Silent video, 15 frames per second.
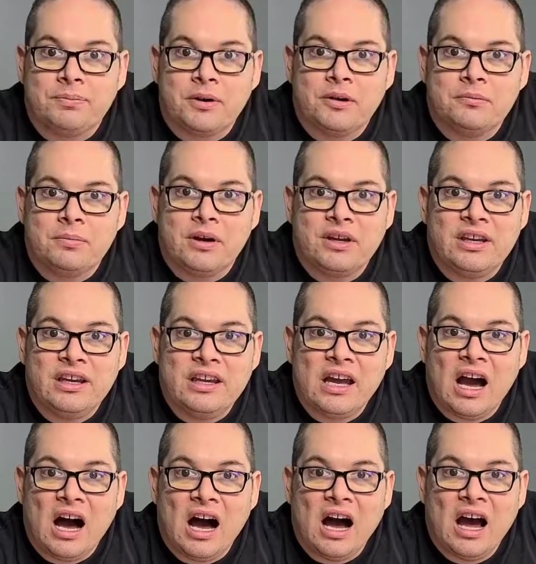up everybody
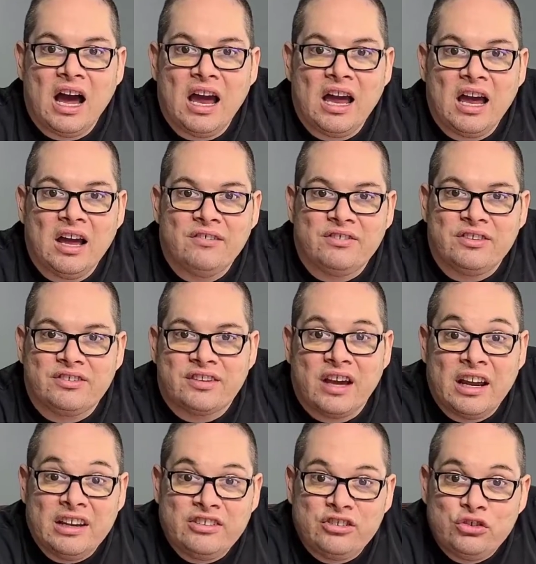I have
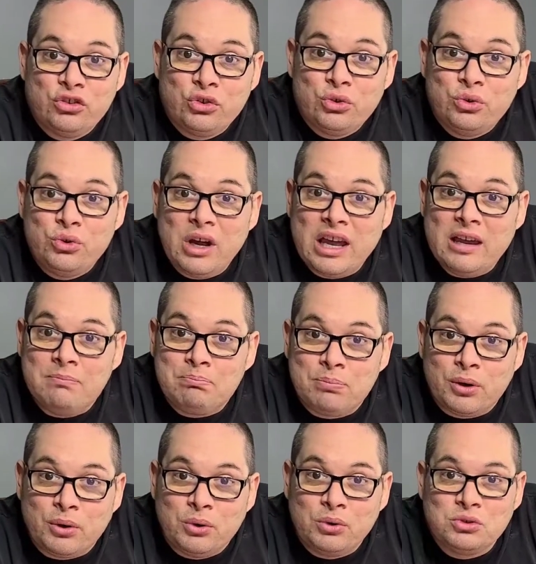decided to do a
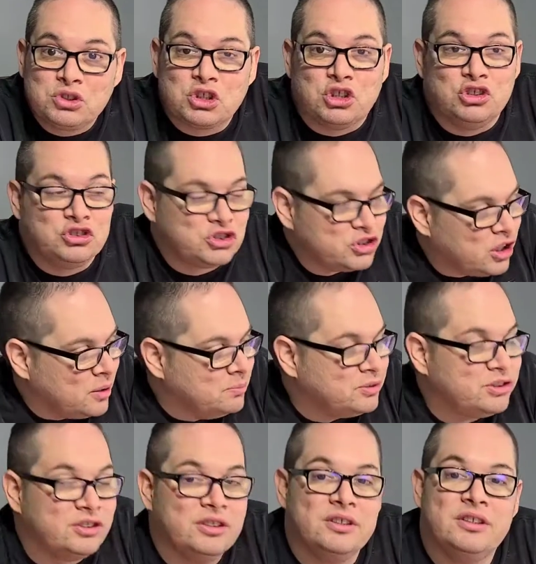post
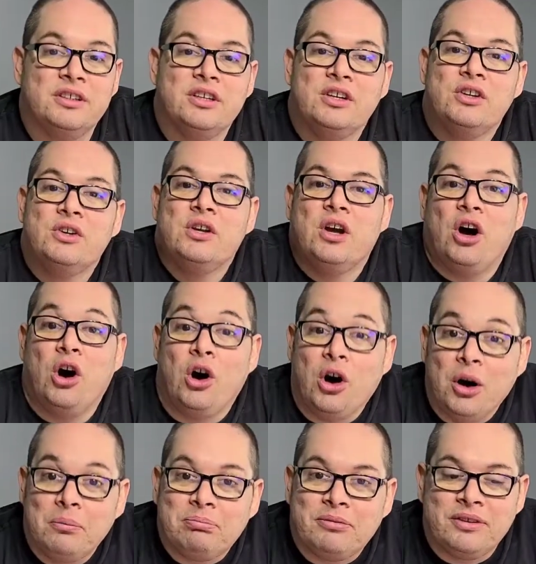consumption
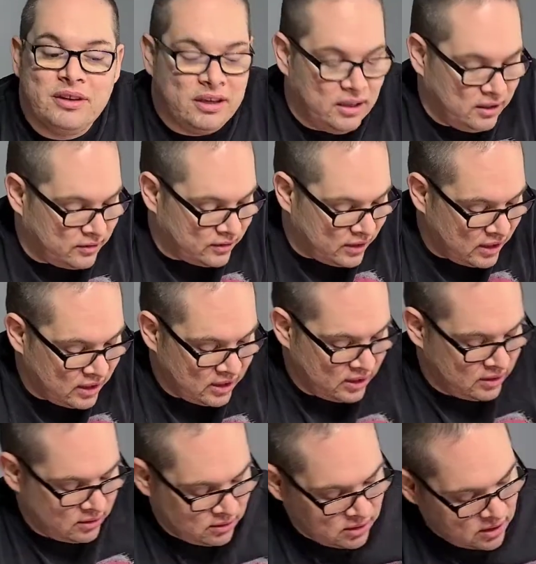update,
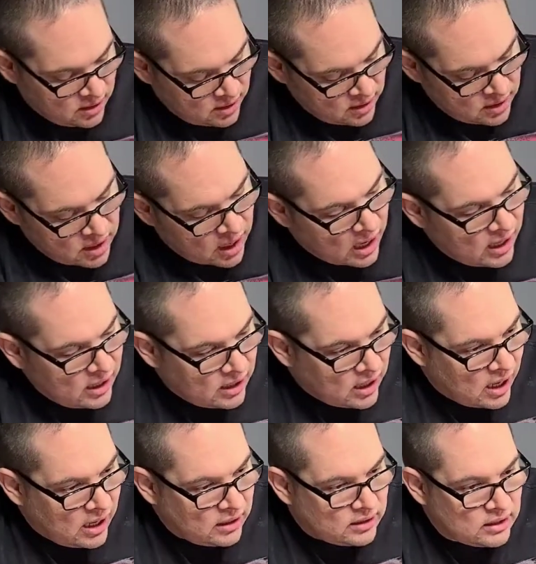and I
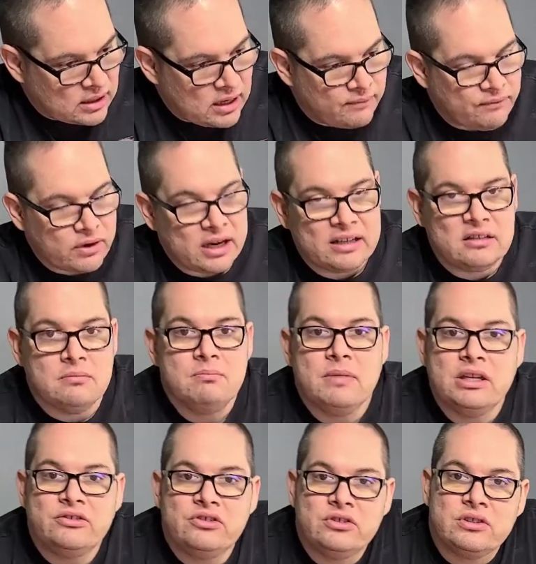I think I forgot to
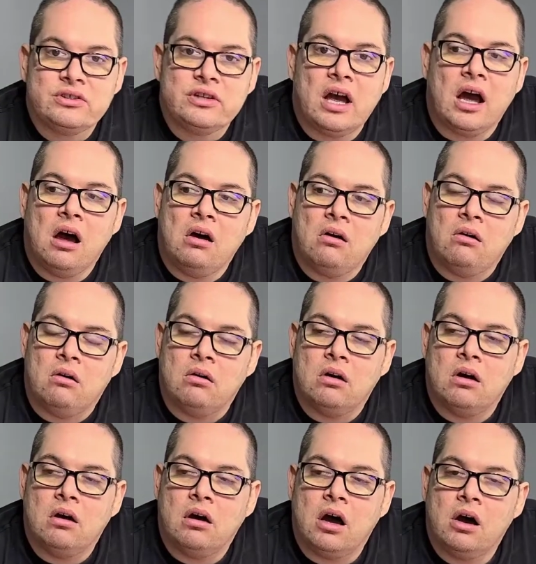mention just how
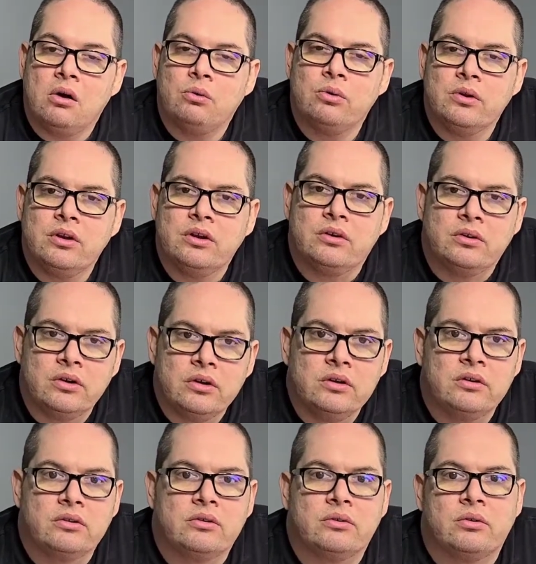how really good
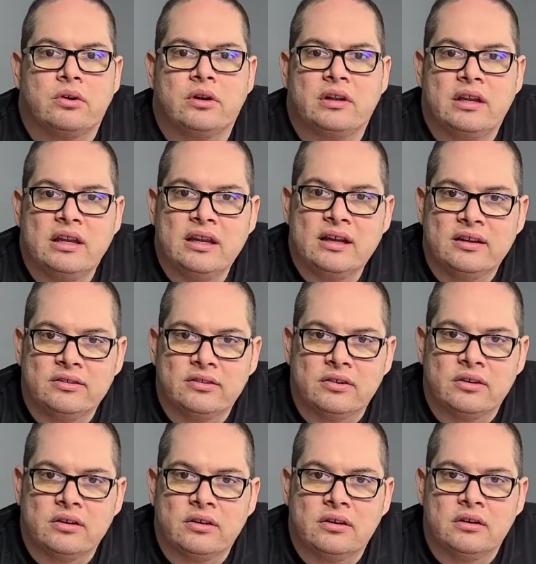their tortillas
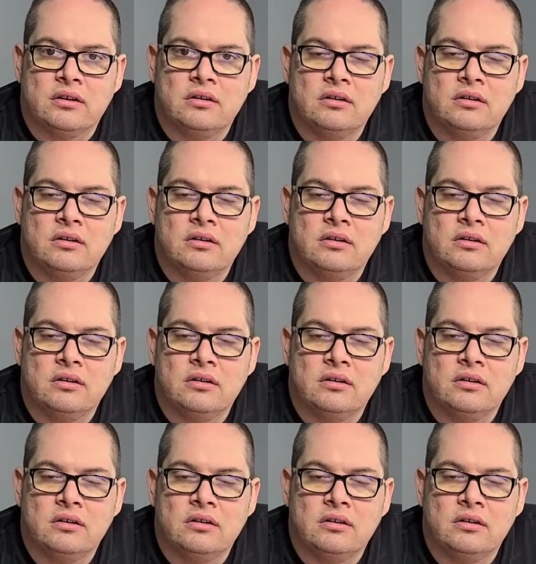are.